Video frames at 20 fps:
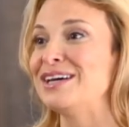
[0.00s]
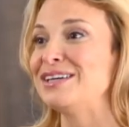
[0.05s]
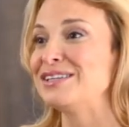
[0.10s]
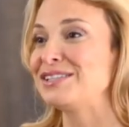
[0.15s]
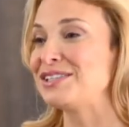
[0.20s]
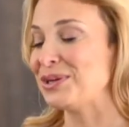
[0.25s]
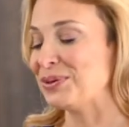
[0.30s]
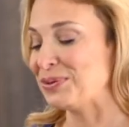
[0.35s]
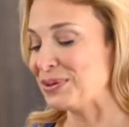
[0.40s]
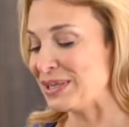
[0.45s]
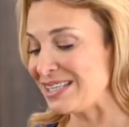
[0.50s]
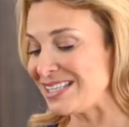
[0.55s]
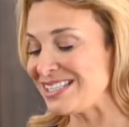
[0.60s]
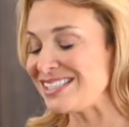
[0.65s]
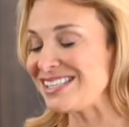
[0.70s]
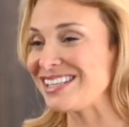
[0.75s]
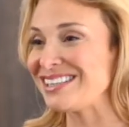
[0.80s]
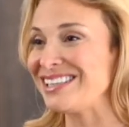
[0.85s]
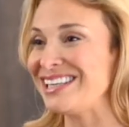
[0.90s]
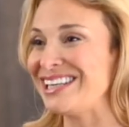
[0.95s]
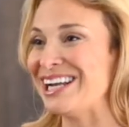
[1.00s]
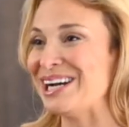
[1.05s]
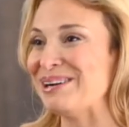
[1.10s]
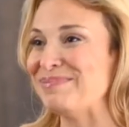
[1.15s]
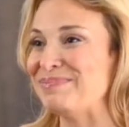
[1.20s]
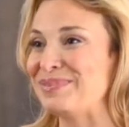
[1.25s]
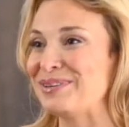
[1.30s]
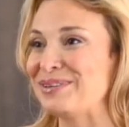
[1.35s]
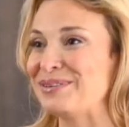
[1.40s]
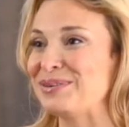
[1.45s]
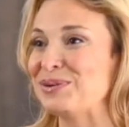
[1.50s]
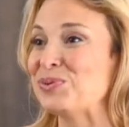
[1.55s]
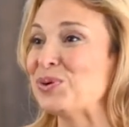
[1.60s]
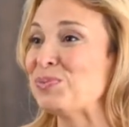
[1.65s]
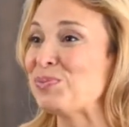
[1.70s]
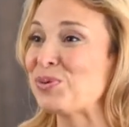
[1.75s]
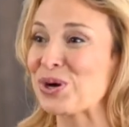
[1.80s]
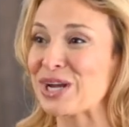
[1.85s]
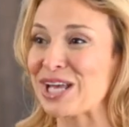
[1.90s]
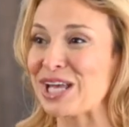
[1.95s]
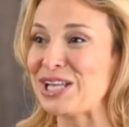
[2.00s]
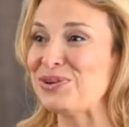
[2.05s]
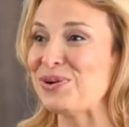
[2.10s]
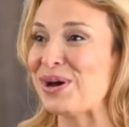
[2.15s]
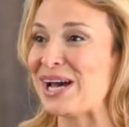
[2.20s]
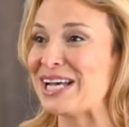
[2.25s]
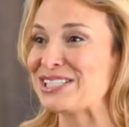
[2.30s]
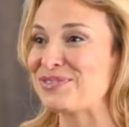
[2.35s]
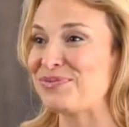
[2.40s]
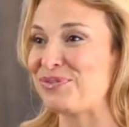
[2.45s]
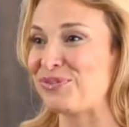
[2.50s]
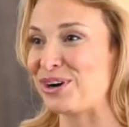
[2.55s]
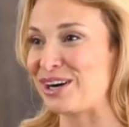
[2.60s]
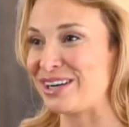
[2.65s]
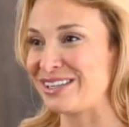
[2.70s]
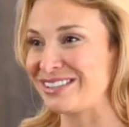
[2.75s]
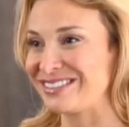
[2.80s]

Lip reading: so easy cleanup. What more can you ask for?